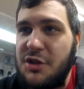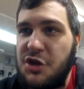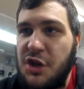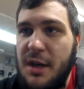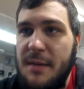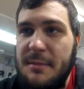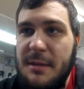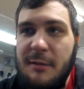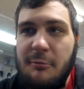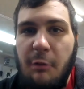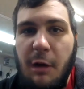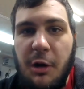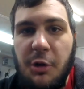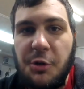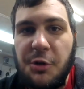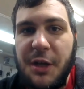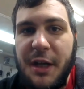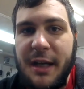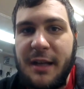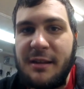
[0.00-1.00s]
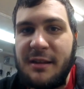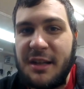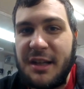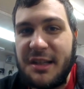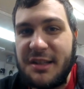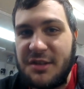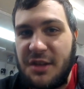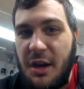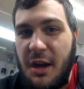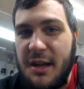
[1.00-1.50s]
JB welding the
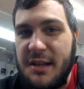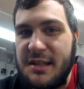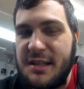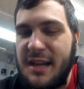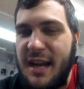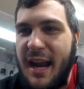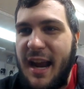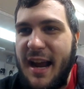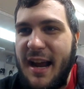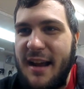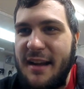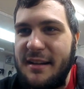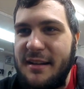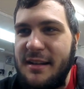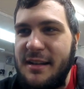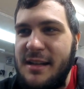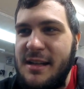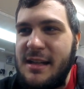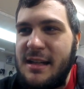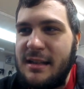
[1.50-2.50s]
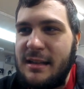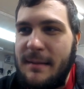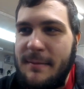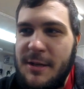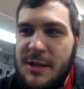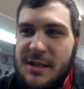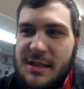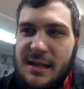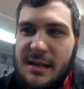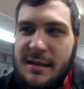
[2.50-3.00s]
exhaust. And let me
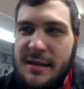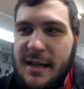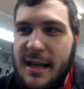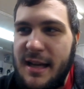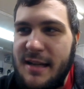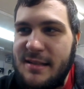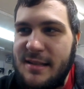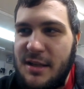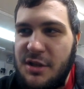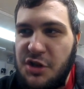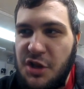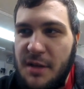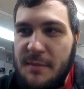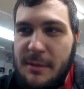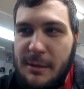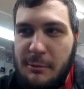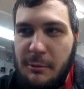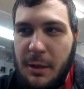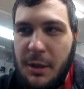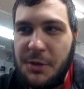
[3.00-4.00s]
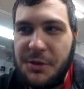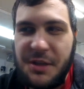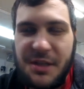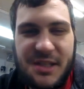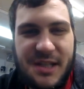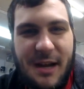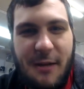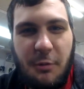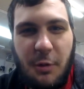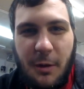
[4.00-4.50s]
just tell you guys, the JB weld
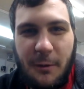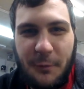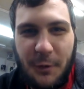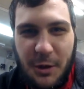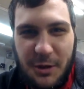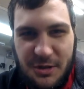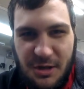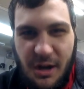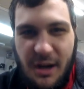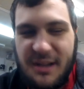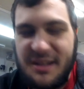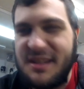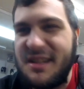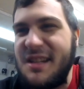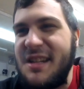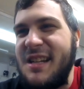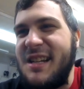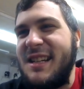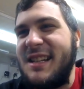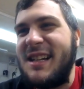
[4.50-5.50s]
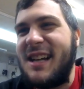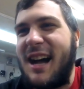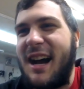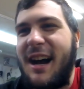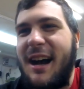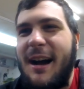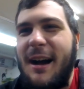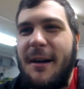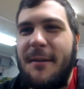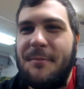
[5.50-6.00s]
does not work for exhaust.
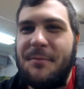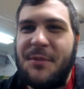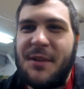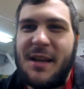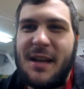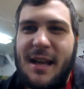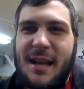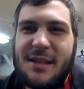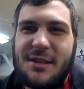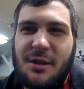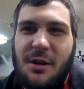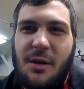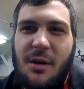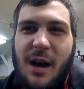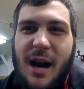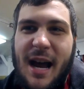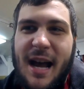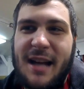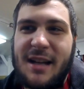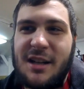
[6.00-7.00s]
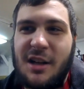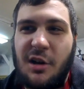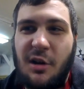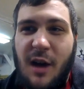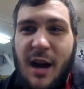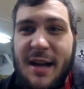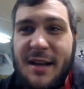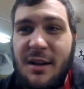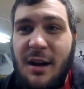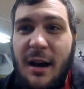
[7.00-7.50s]
So I had to
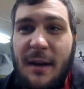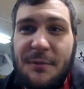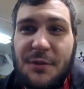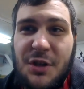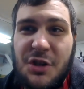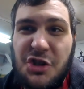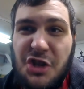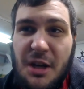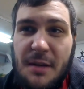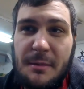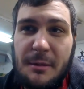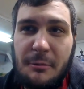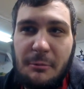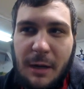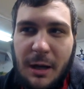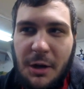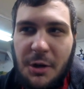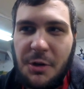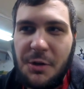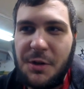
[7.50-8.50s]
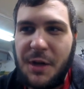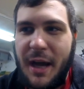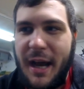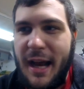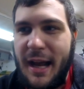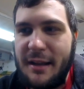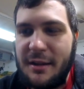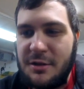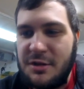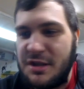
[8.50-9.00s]
grind off the JB weld,
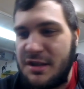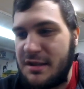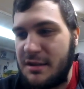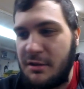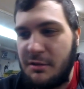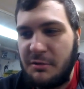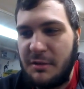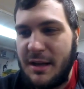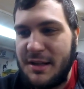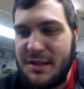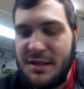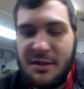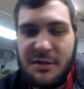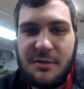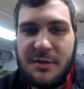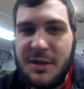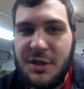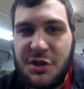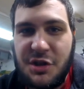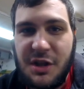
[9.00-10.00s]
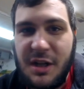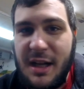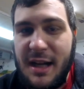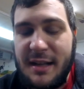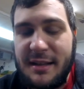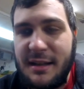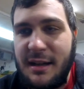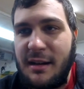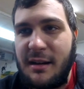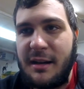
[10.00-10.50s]
and there's still residue and shit
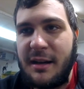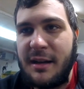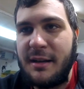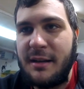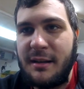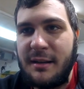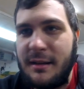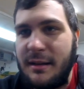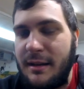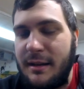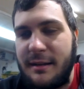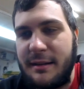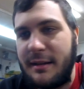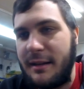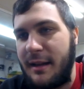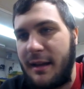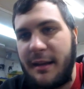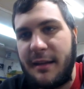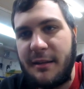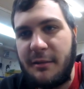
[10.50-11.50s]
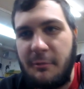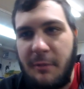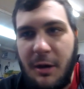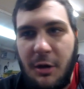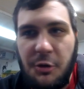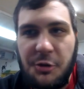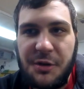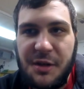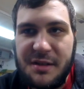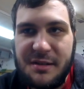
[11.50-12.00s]
on there. And the
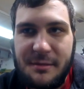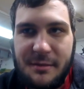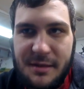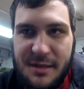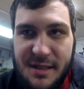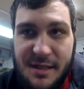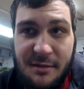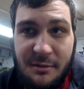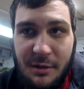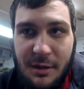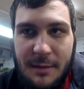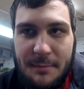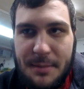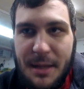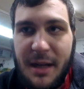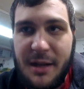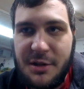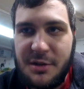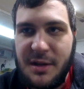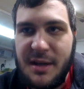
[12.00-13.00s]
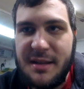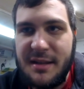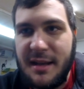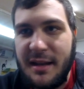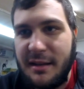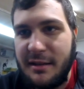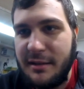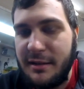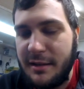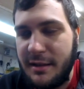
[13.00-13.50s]
weld didn't really penetrate
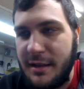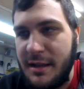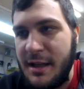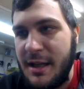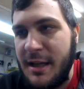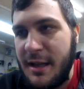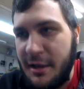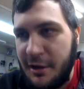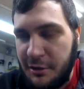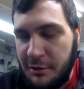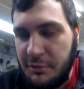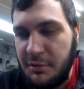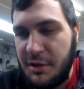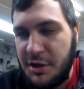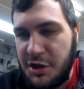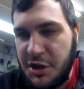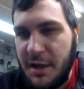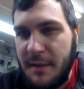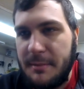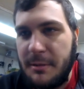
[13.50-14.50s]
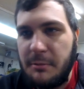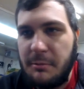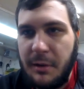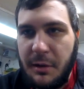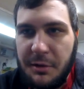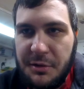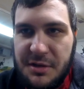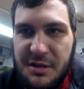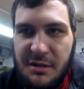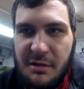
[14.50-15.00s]
that good through the JB
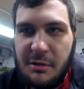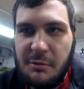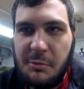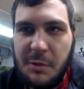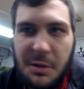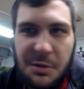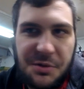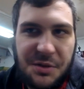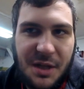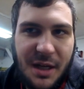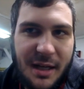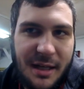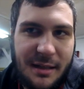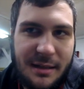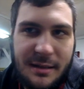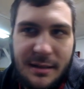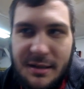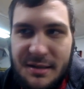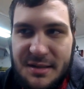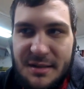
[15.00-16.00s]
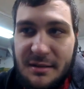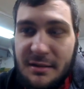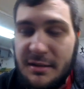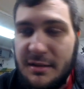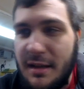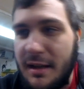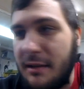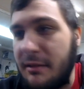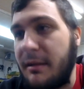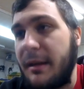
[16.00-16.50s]
weld, so the weld kind of doesn't look
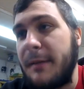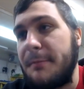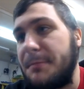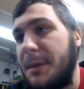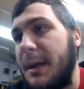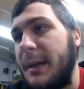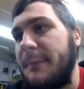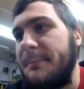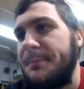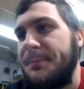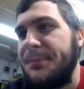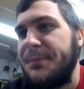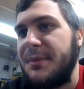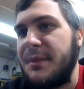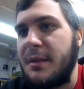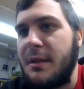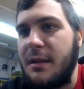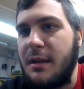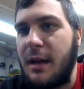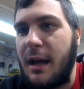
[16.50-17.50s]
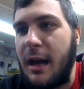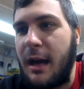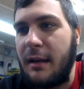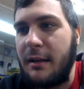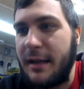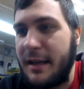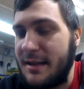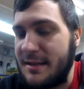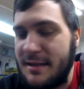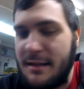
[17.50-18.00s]
that great. But
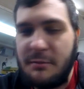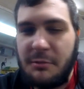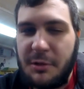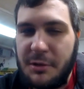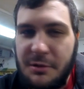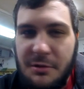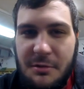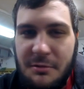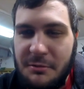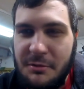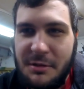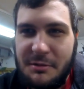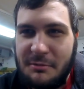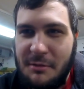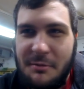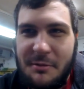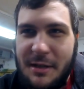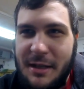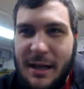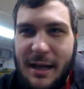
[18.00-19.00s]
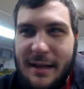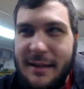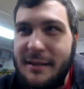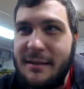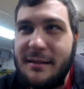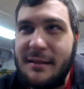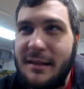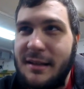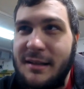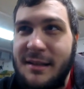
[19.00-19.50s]
like I said, we're doing with what we got
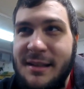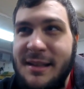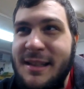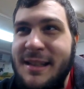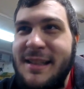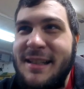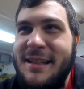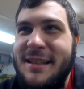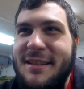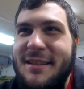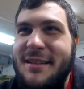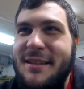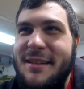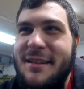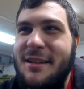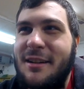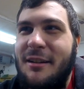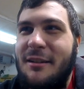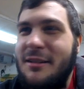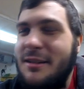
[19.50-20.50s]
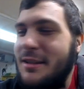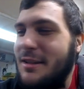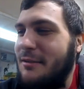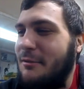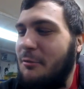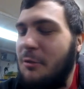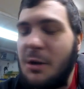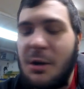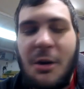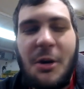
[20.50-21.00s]
here, and you know,
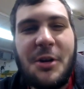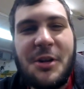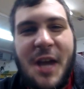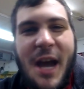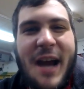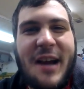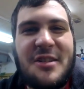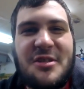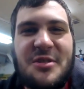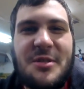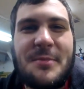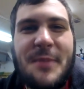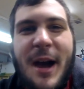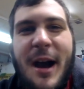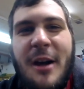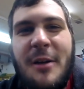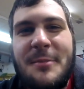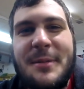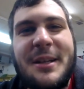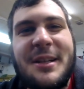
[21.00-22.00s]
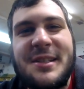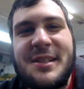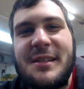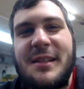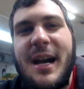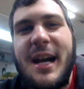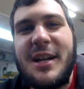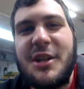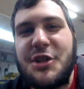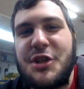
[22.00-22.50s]
we're going the extra mile because a
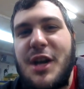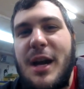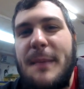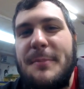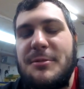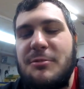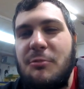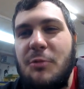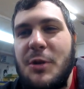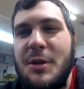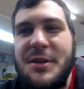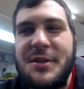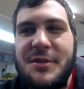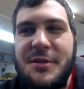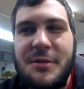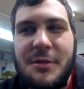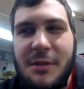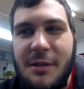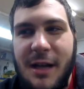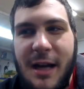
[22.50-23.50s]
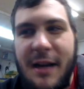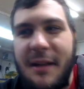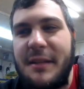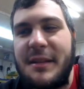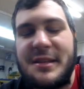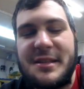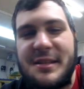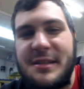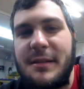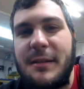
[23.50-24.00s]
lot of shops wouldn't do a lot of
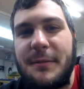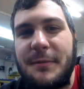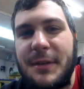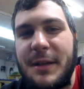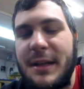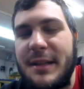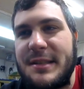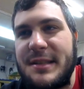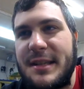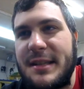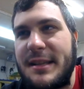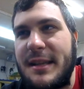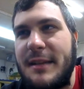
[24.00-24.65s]
this stuff, guys. Like,